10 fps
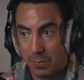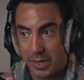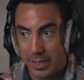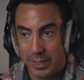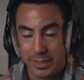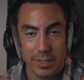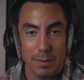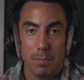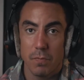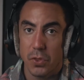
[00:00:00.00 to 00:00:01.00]
is
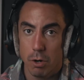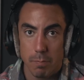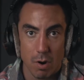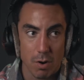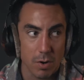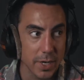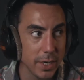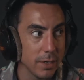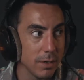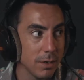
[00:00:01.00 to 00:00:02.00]
some third
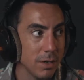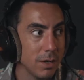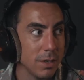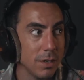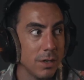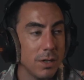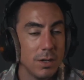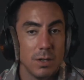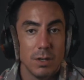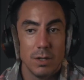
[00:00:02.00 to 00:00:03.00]
party,
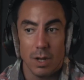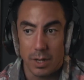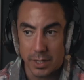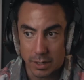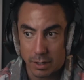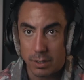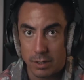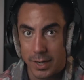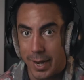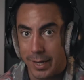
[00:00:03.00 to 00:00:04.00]
a younger
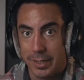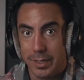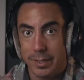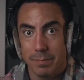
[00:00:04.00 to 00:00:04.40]
candidate